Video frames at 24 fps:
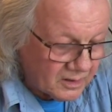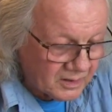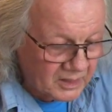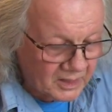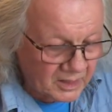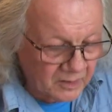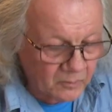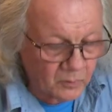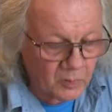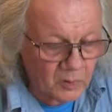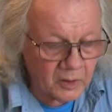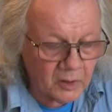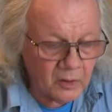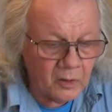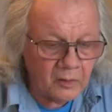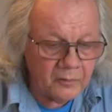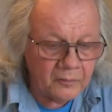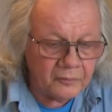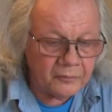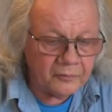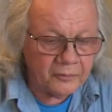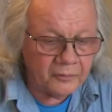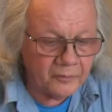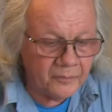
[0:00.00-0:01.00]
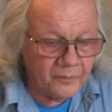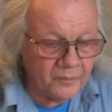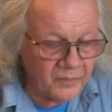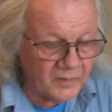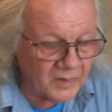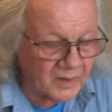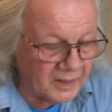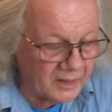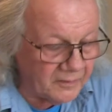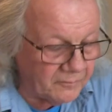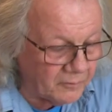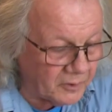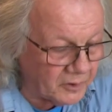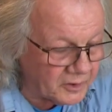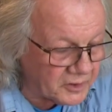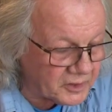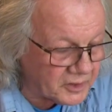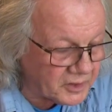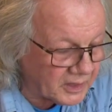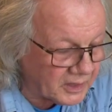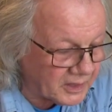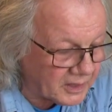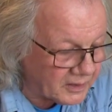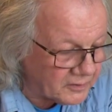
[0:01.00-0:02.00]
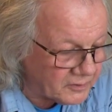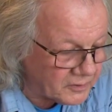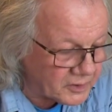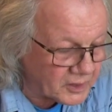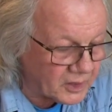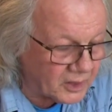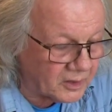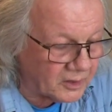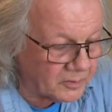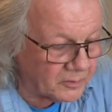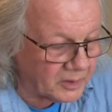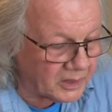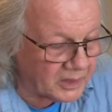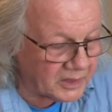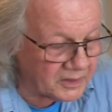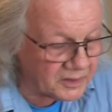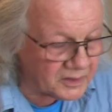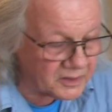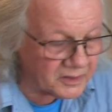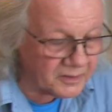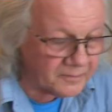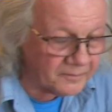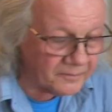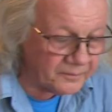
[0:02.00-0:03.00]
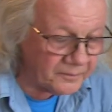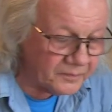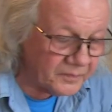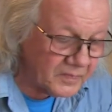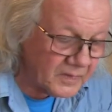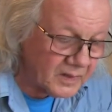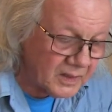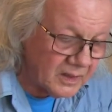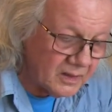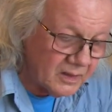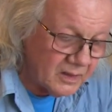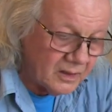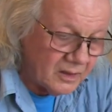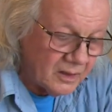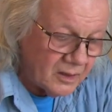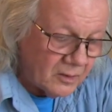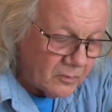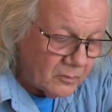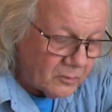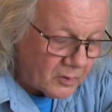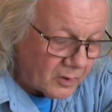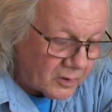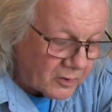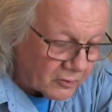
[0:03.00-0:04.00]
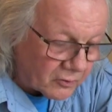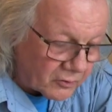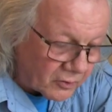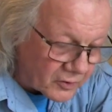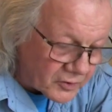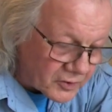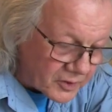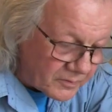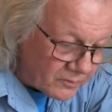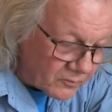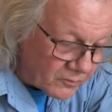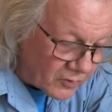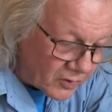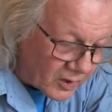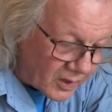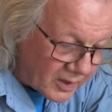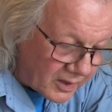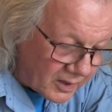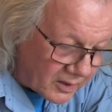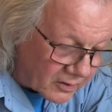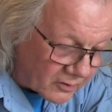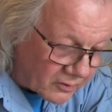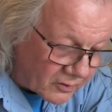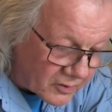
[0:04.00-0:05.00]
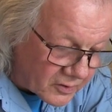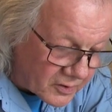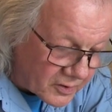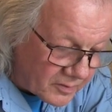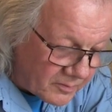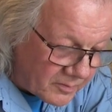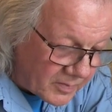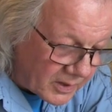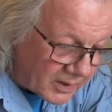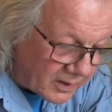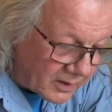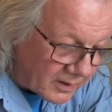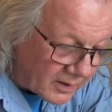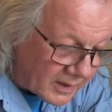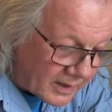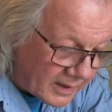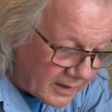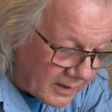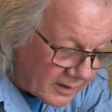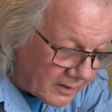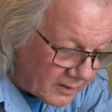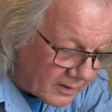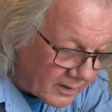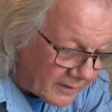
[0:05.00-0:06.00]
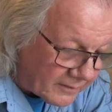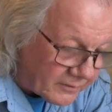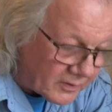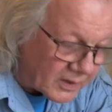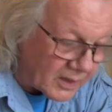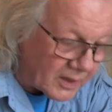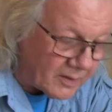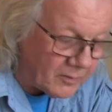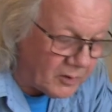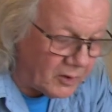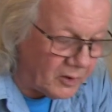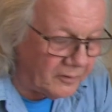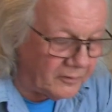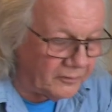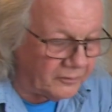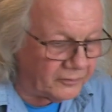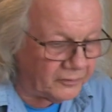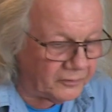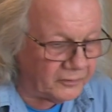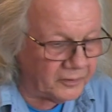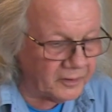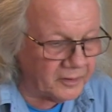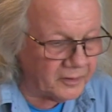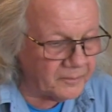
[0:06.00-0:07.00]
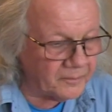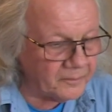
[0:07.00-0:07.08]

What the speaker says: Take one off, leave one sticking out sideways. One crossing right across the middle there, you'll have to come off.